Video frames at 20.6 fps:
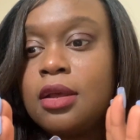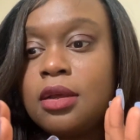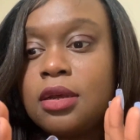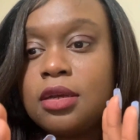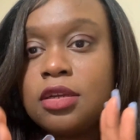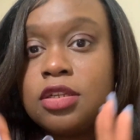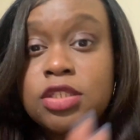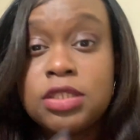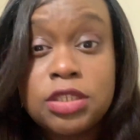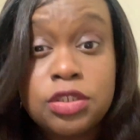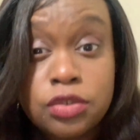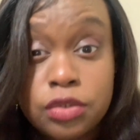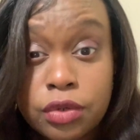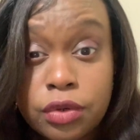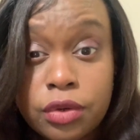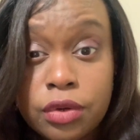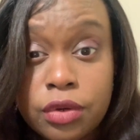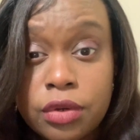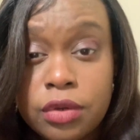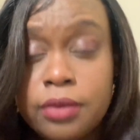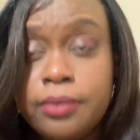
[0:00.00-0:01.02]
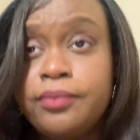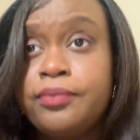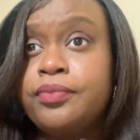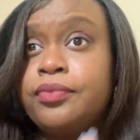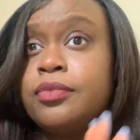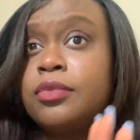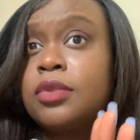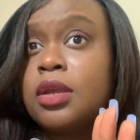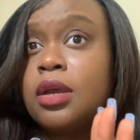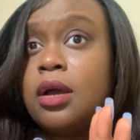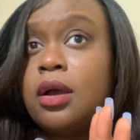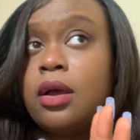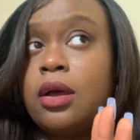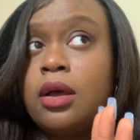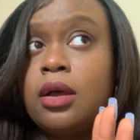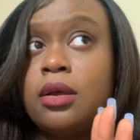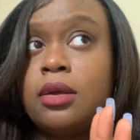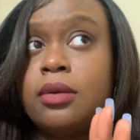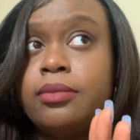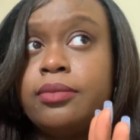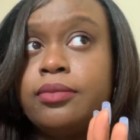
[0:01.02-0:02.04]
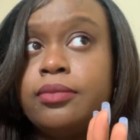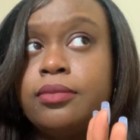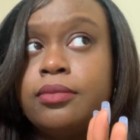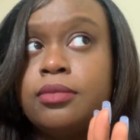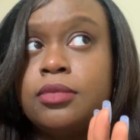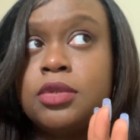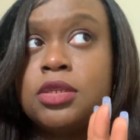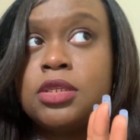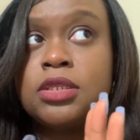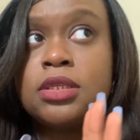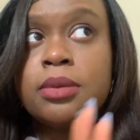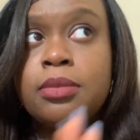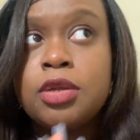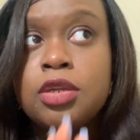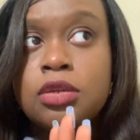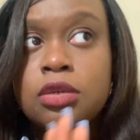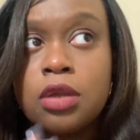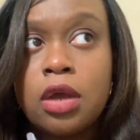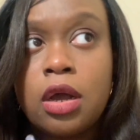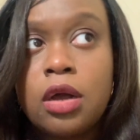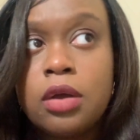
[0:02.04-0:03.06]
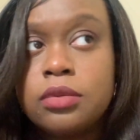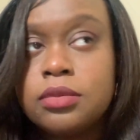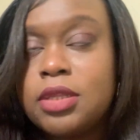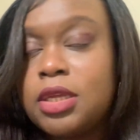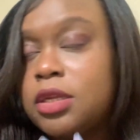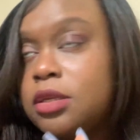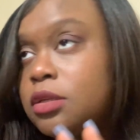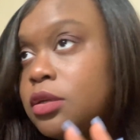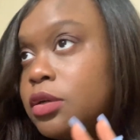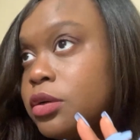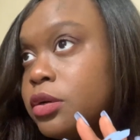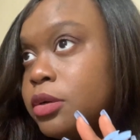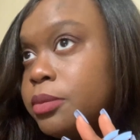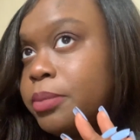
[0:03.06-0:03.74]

a teacher, some adult that your